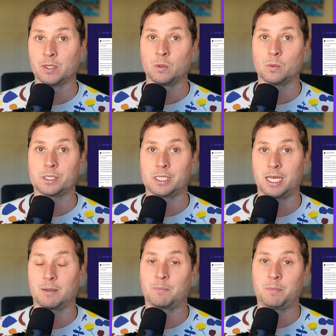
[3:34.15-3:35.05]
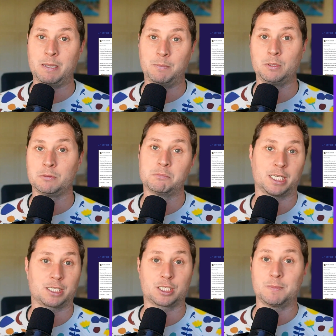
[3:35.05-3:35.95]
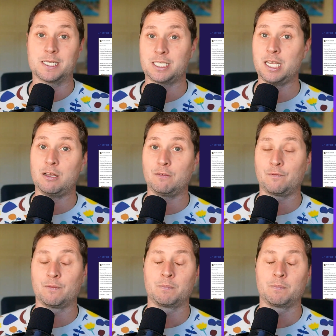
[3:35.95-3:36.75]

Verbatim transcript: was that people such as myself